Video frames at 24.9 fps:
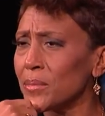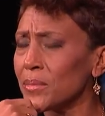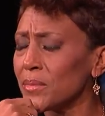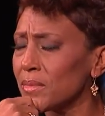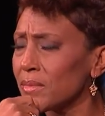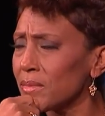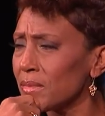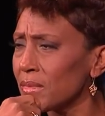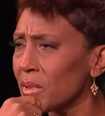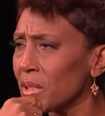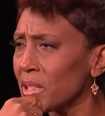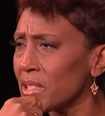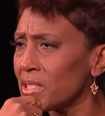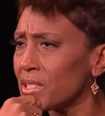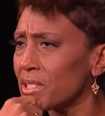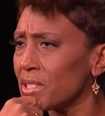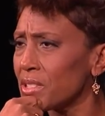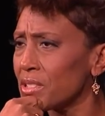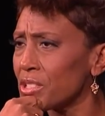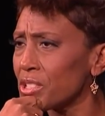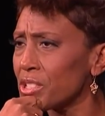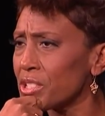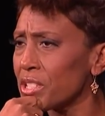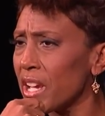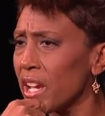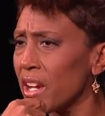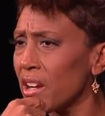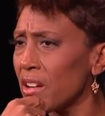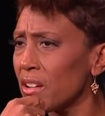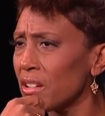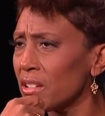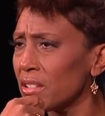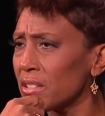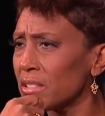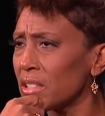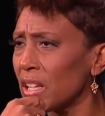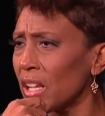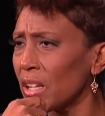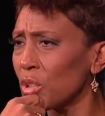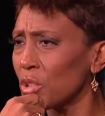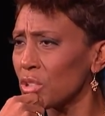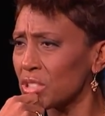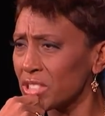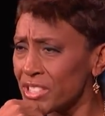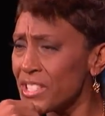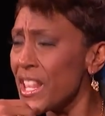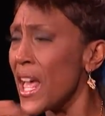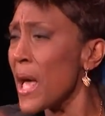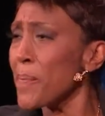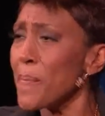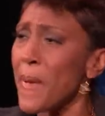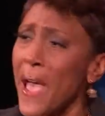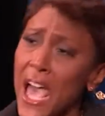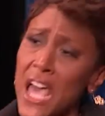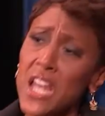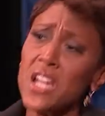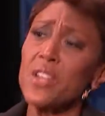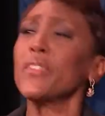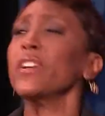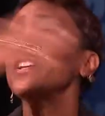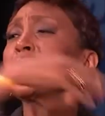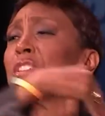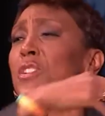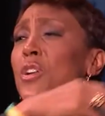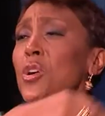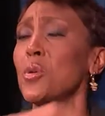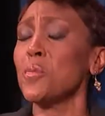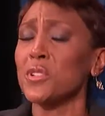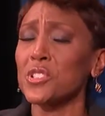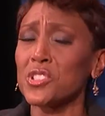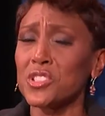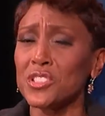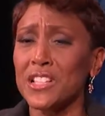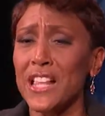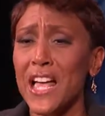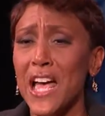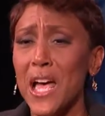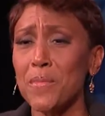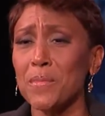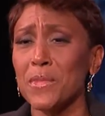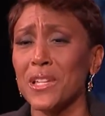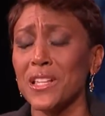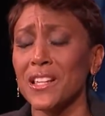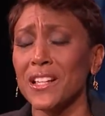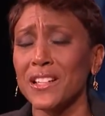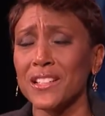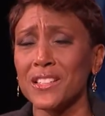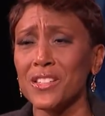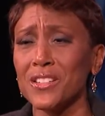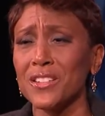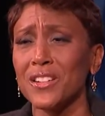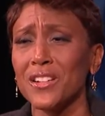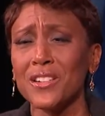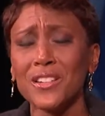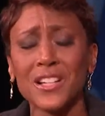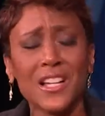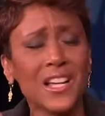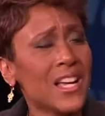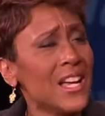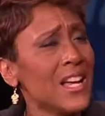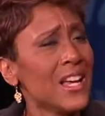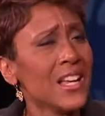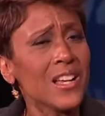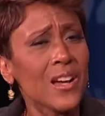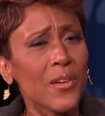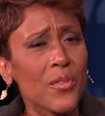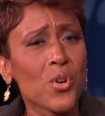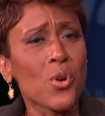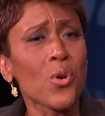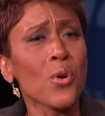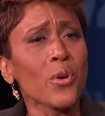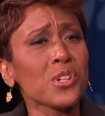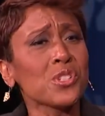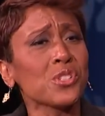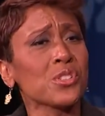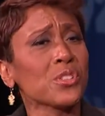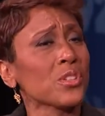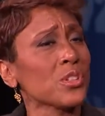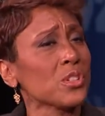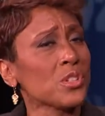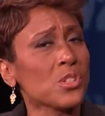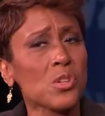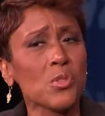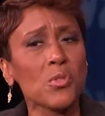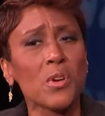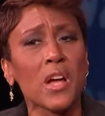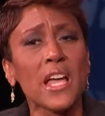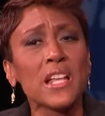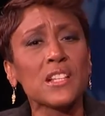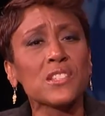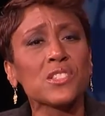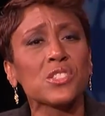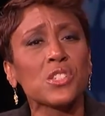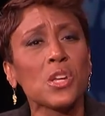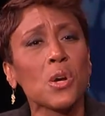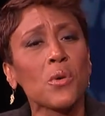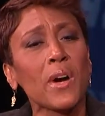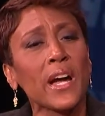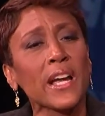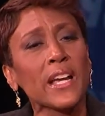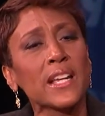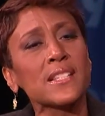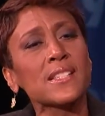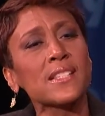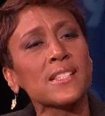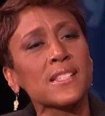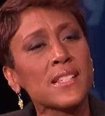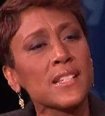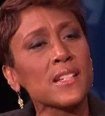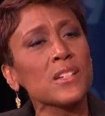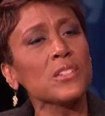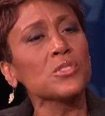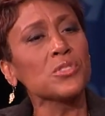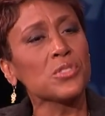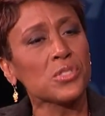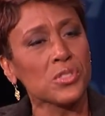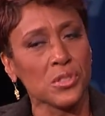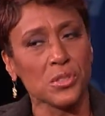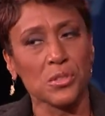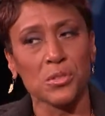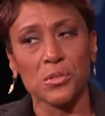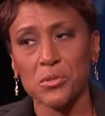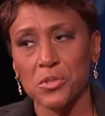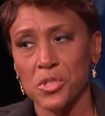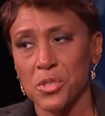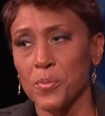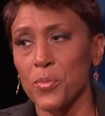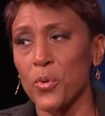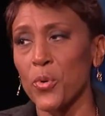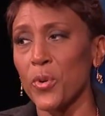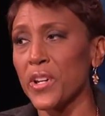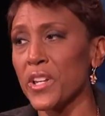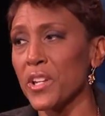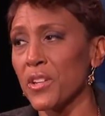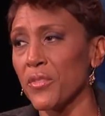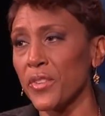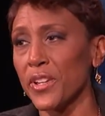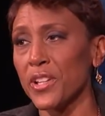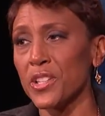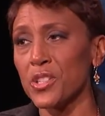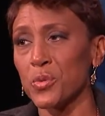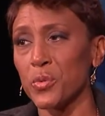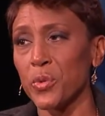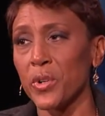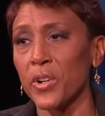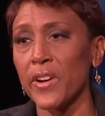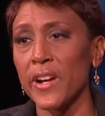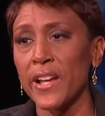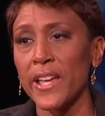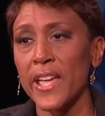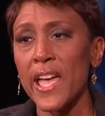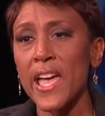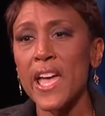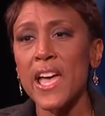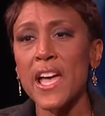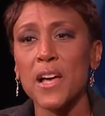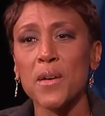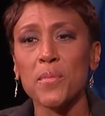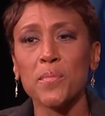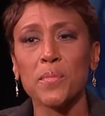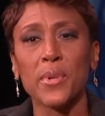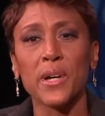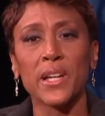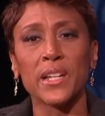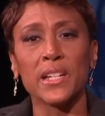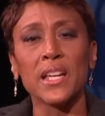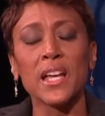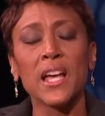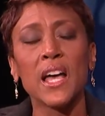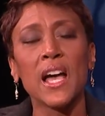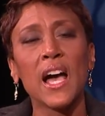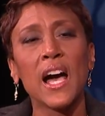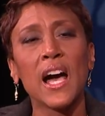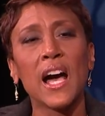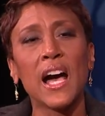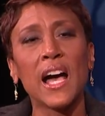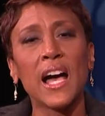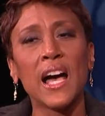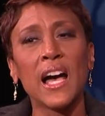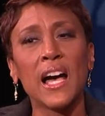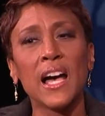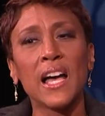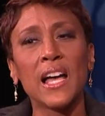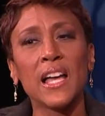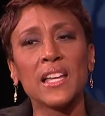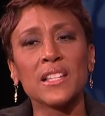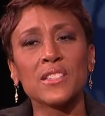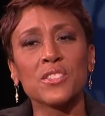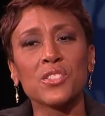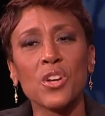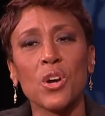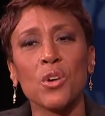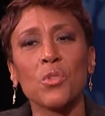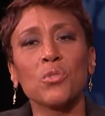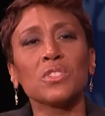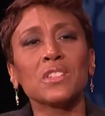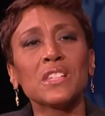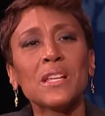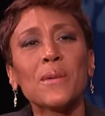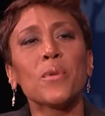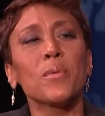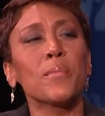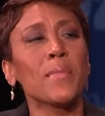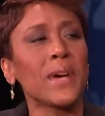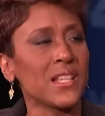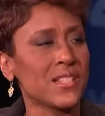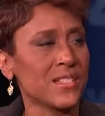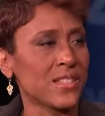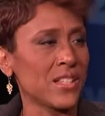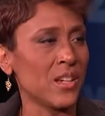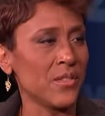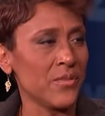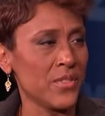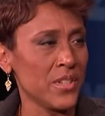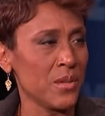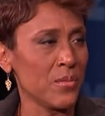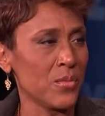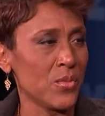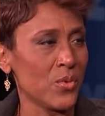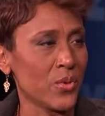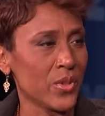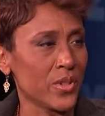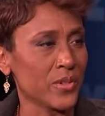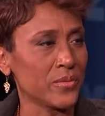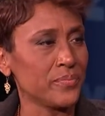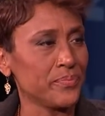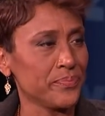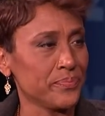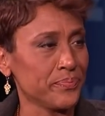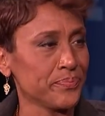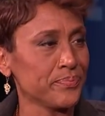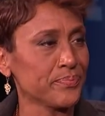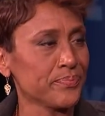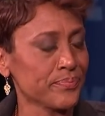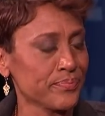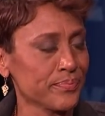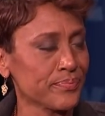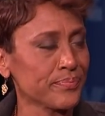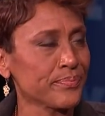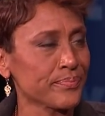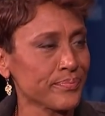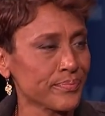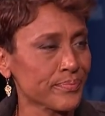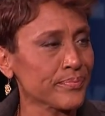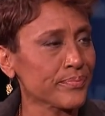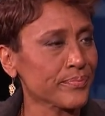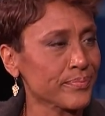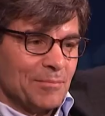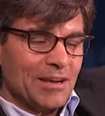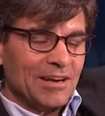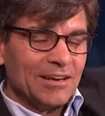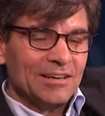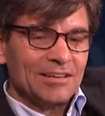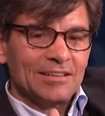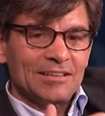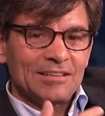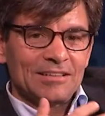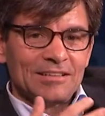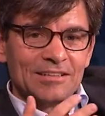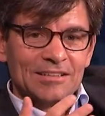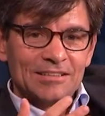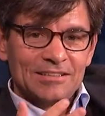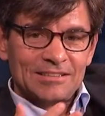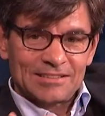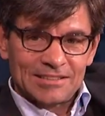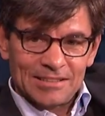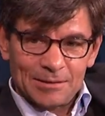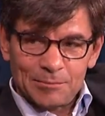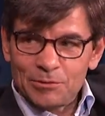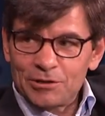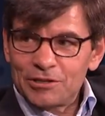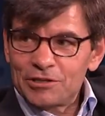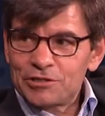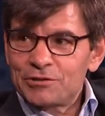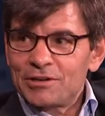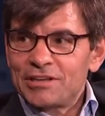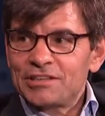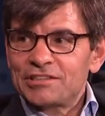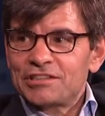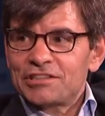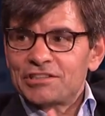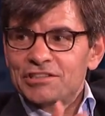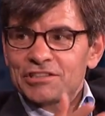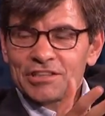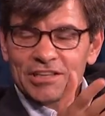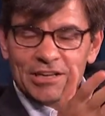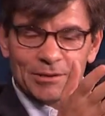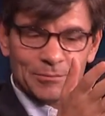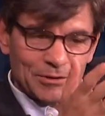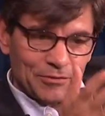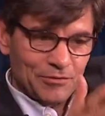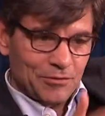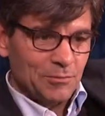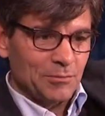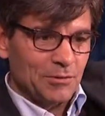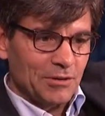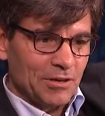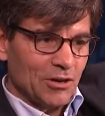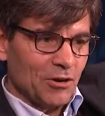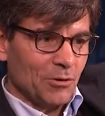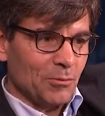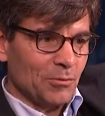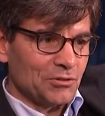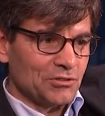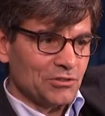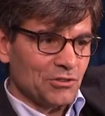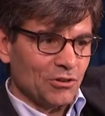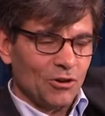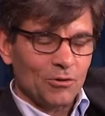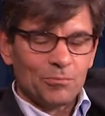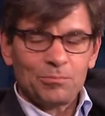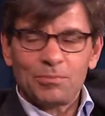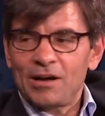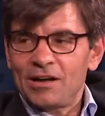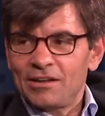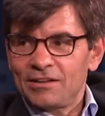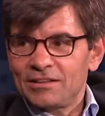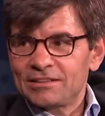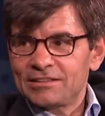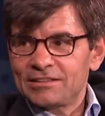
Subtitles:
what is it, Cher? And like, well, snap out of it, you know, almost slapped me like, you know, of course you. And so I can still do sporting events where I am, but I don't limit myself anymore. I totally get that. I mean, I made a similar transition coming from doing almost all politics